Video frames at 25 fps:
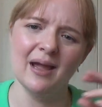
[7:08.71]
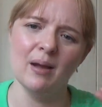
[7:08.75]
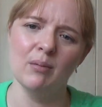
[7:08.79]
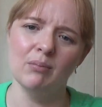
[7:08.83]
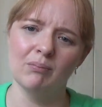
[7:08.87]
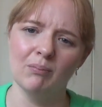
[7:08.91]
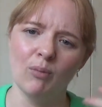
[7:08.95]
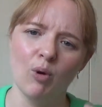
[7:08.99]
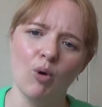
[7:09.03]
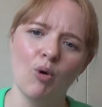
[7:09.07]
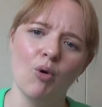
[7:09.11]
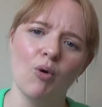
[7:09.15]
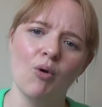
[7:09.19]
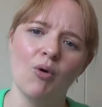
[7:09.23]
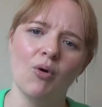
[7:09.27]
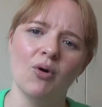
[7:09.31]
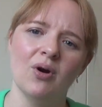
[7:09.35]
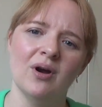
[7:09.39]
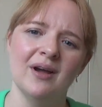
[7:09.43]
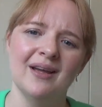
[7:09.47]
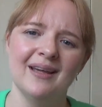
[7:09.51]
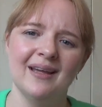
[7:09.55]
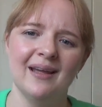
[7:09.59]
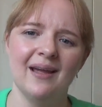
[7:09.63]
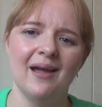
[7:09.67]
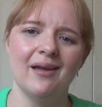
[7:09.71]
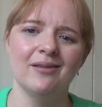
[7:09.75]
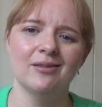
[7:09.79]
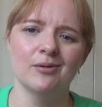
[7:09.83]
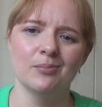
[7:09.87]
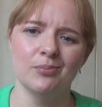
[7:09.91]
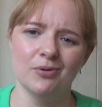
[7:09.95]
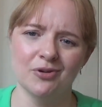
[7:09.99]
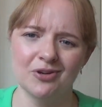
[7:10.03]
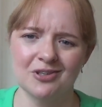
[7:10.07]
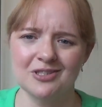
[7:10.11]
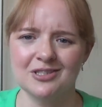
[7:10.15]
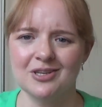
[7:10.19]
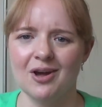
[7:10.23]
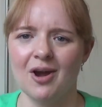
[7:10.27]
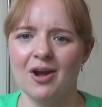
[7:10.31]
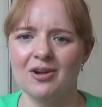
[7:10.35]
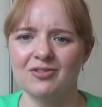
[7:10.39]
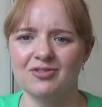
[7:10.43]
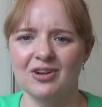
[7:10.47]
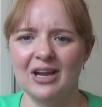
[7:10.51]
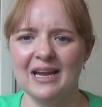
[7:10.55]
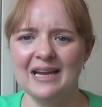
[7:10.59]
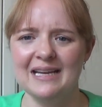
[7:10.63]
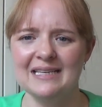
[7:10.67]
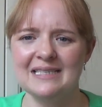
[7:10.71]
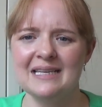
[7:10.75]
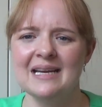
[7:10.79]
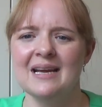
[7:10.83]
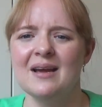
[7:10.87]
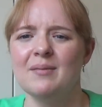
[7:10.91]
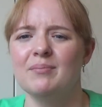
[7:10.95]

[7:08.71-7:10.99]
it more in the books that I read.